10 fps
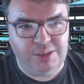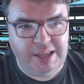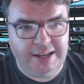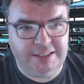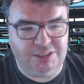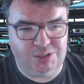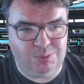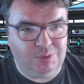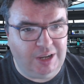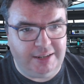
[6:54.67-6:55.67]
that is
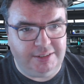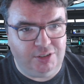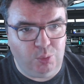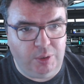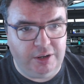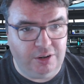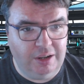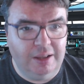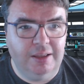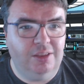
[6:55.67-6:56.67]
gotten into here.
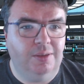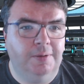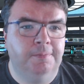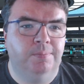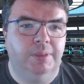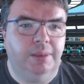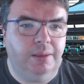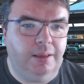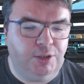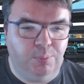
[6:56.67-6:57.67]

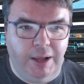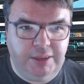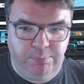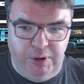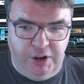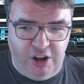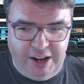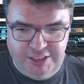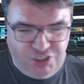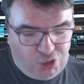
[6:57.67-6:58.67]
It's implied that R
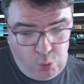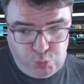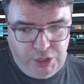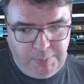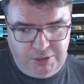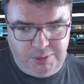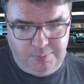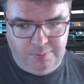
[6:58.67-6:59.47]
has no treatment,